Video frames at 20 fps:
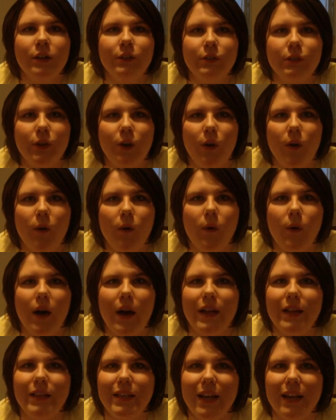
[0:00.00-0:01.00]

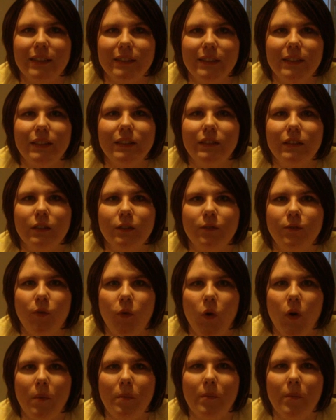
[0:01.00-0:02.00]
So yes, that is a
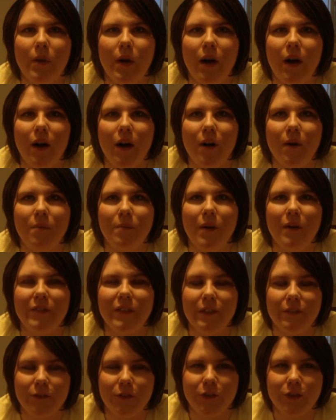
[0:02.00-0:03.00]
form
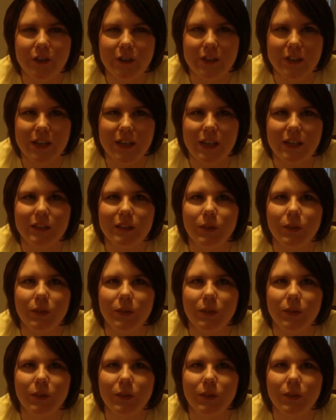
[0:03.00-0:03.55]
of infertility.